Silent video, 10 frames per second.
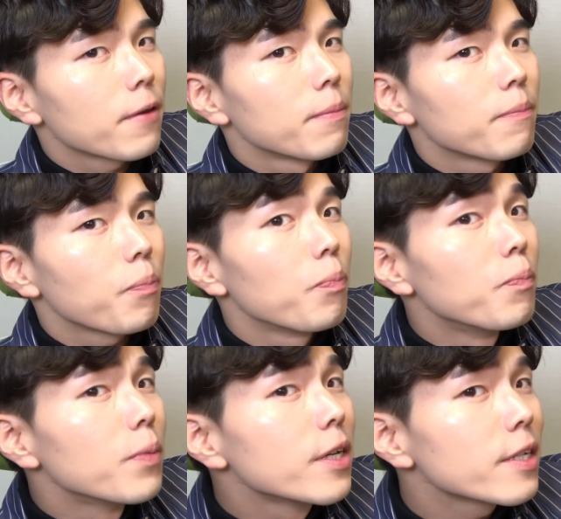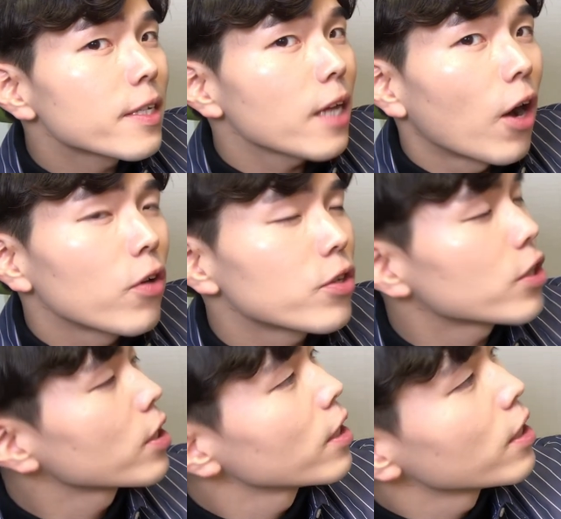from mu sound
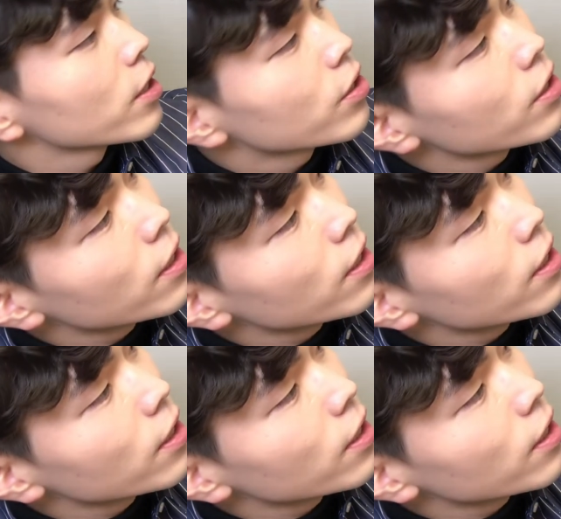to